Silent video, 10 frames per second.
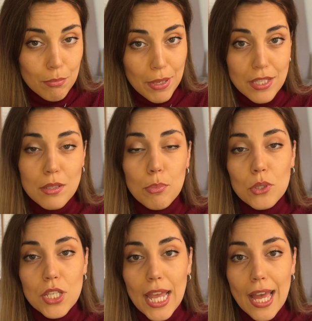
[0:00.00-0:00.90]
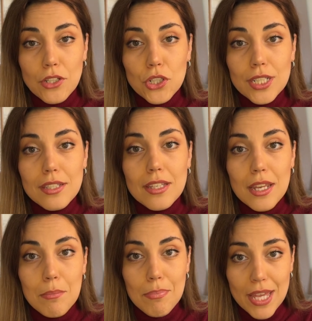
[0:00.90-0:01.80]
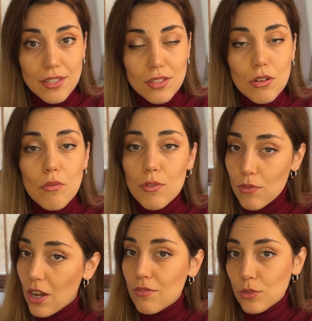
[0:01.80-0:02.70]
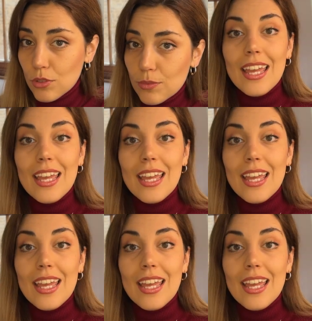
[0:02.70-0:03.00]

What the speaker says: Best Supporting Actress, and Best Revival.